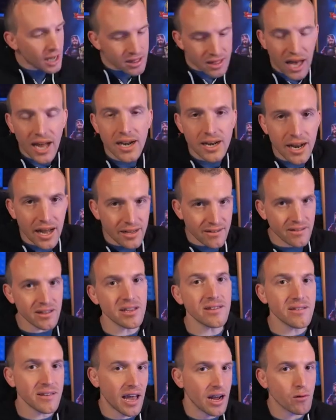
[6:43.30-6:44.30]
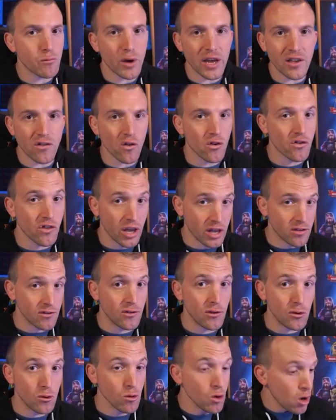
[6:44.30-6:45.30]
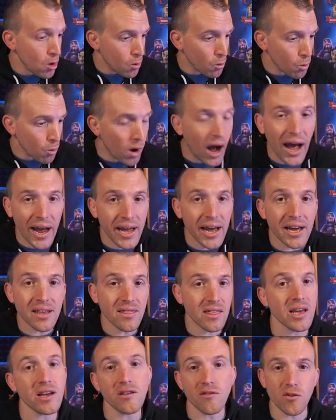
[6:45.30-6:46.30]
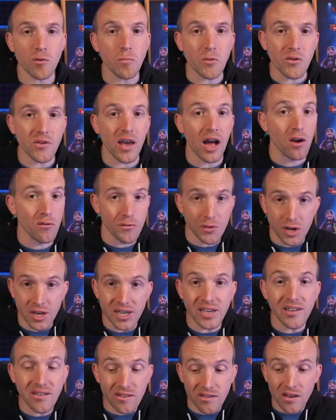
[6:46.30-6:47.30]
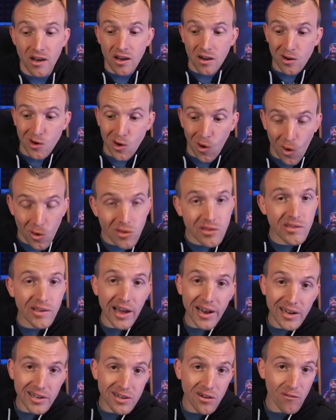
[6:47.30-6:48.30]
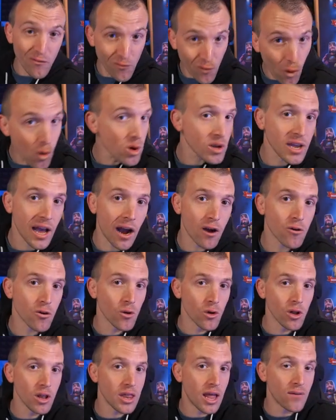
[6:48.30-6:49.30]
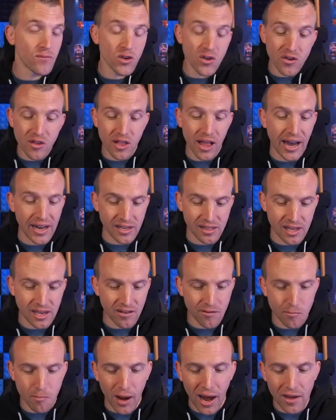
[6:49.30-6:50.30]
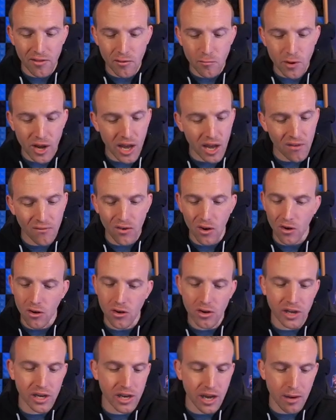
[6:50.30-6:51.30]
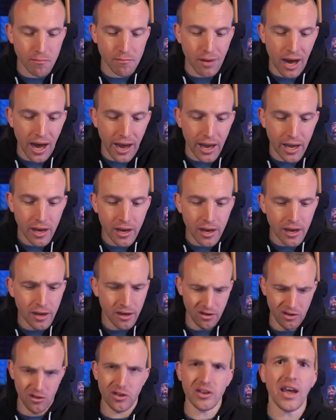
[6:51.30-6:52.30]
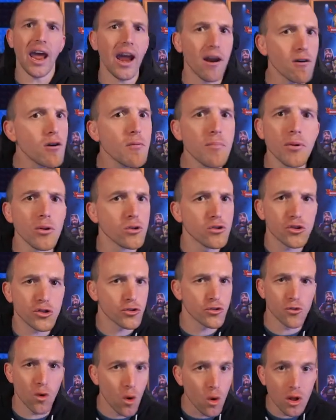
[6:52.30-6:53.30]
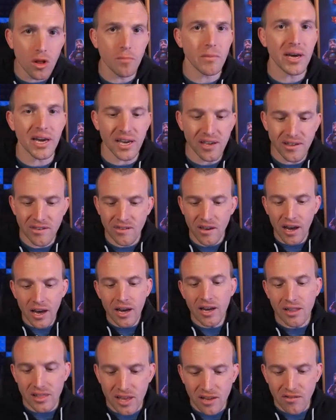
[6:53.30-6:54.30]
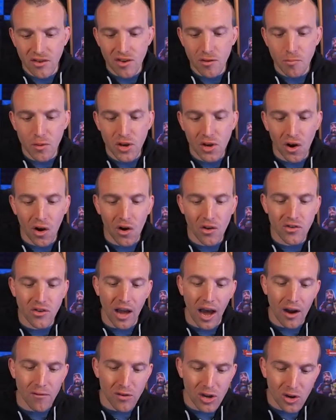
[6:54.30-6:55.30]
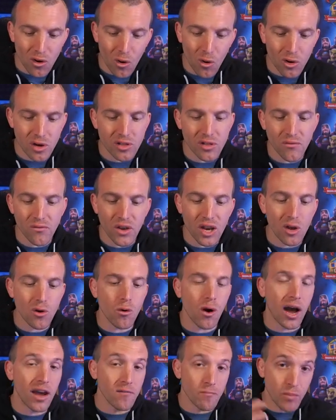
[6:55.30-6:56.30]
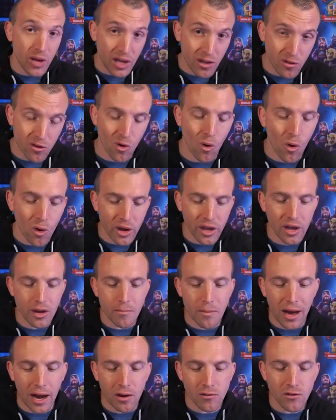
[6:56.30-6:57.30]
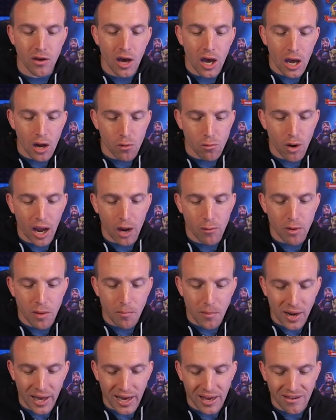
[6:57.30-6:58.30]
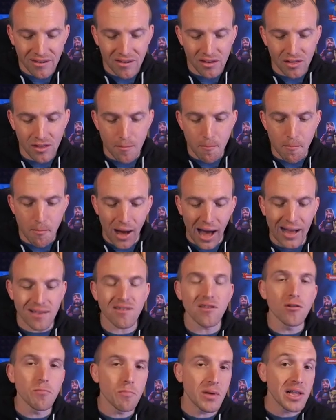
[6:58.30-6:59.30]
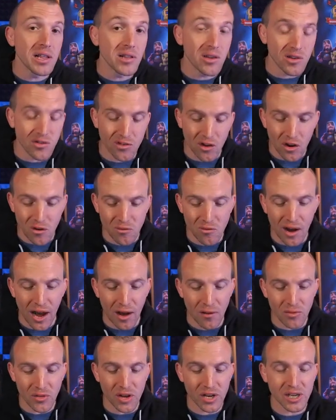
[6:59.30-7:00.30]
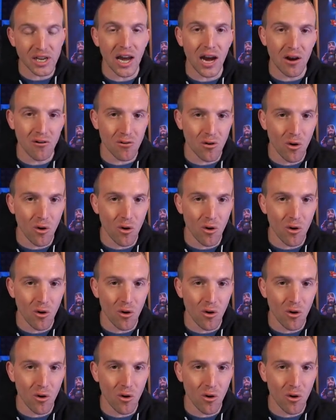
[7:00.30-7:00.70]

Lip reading: And that nicely segues us into why I think Supercell release content for Town Hall levels like this. By the way, if you're looking at my terrible troll base, this is because I recorded the video I've been talking about where we placed the battle builders around the town